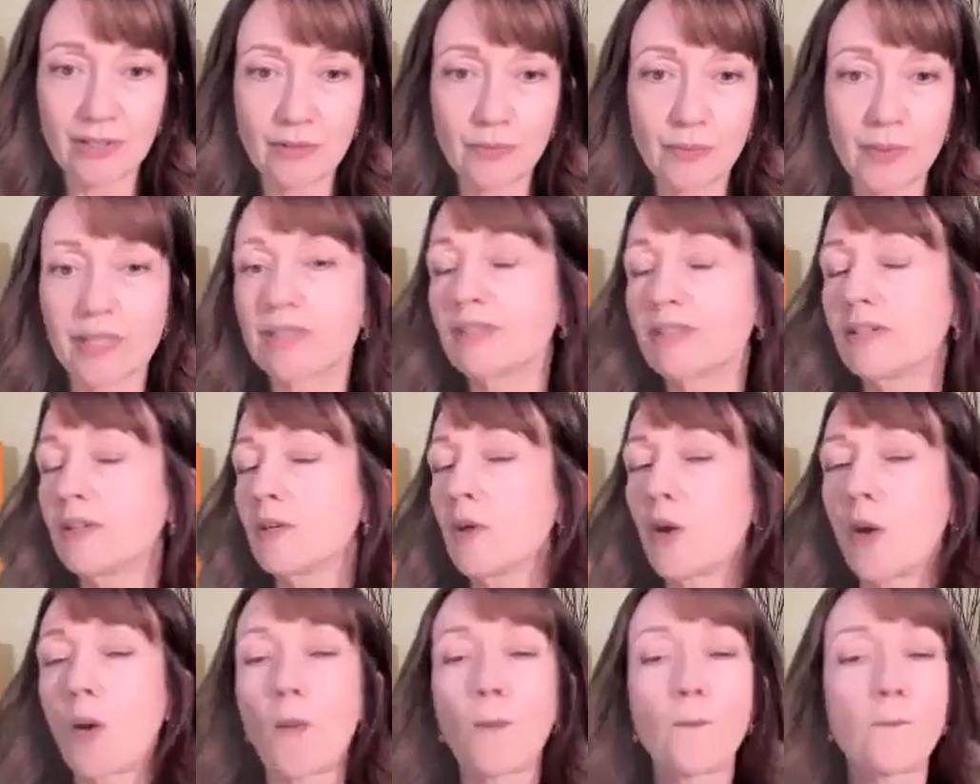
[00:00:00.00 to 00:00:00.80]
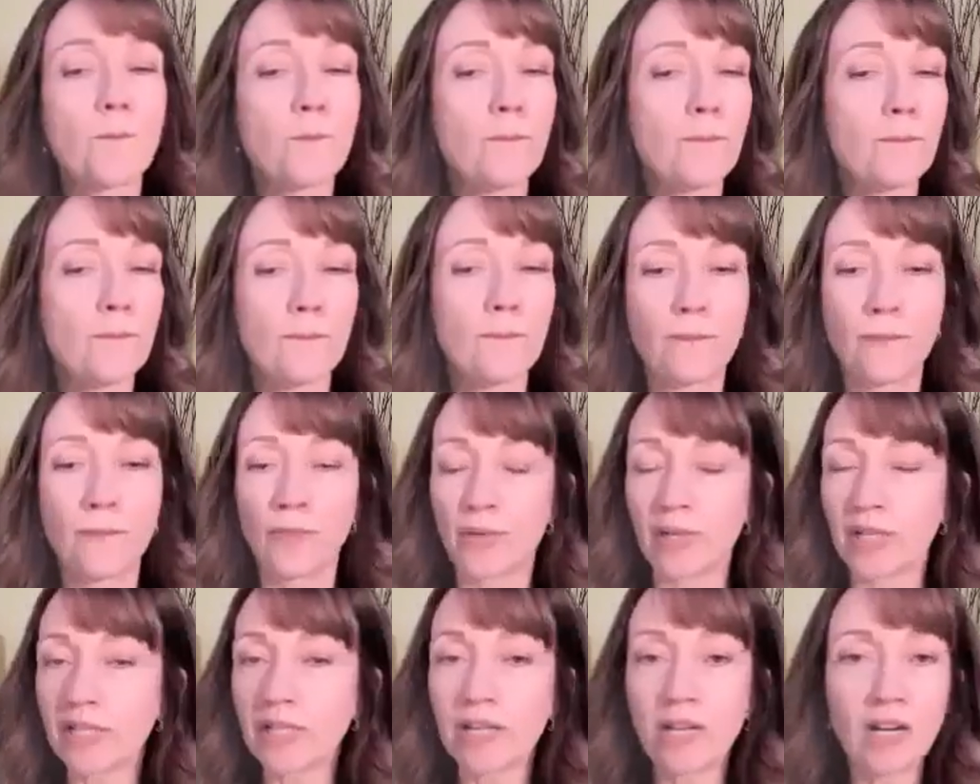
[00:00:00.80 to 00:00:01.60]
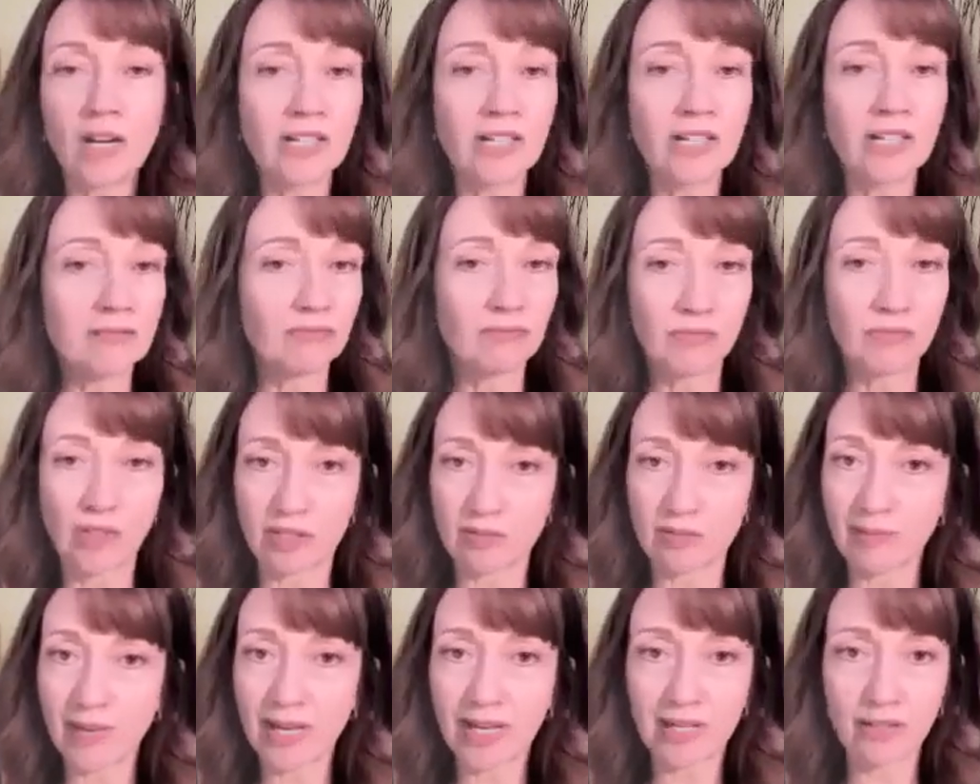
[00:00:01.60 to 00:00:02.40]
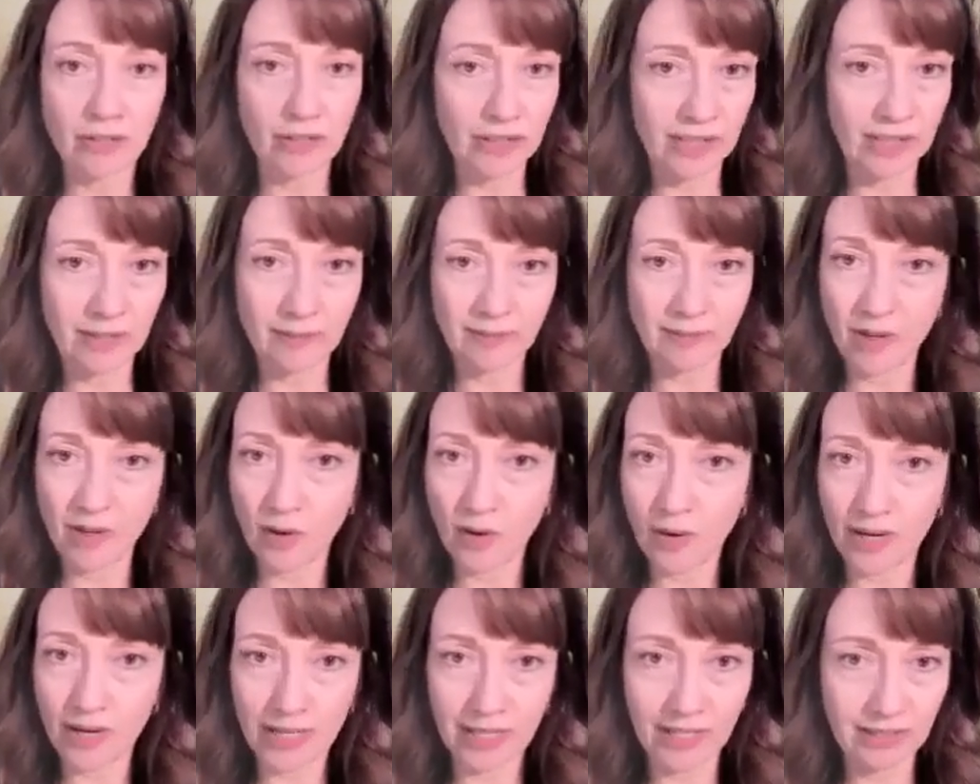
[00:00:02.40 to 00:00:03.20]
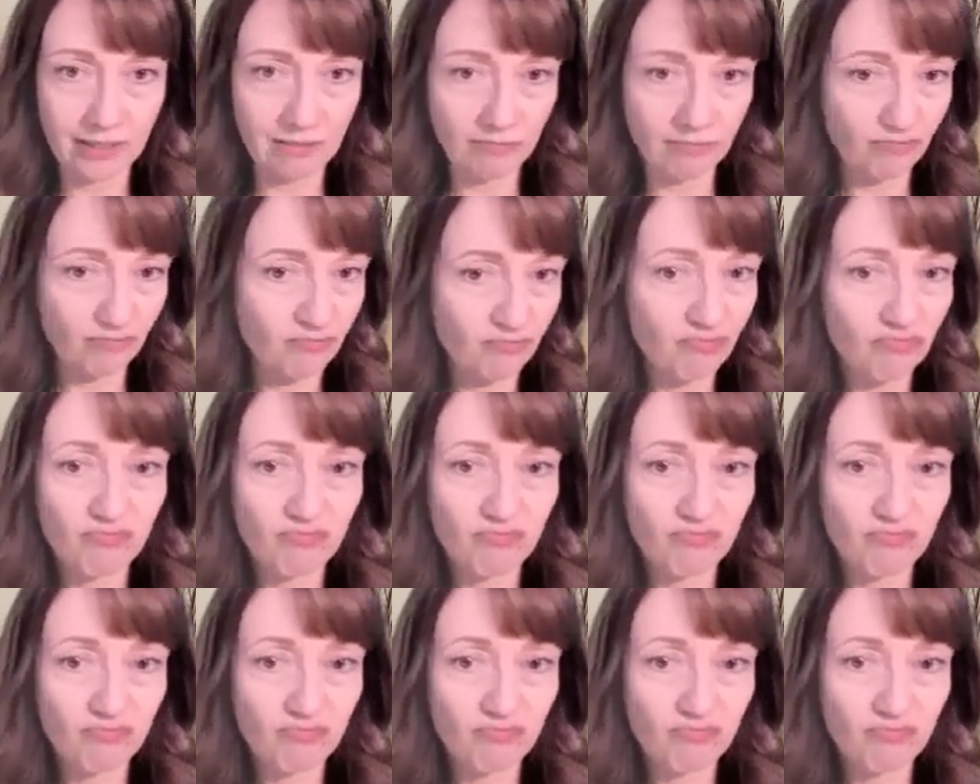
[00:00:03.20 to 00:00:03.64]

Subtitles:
with bring it on, doesn't matter, keep going.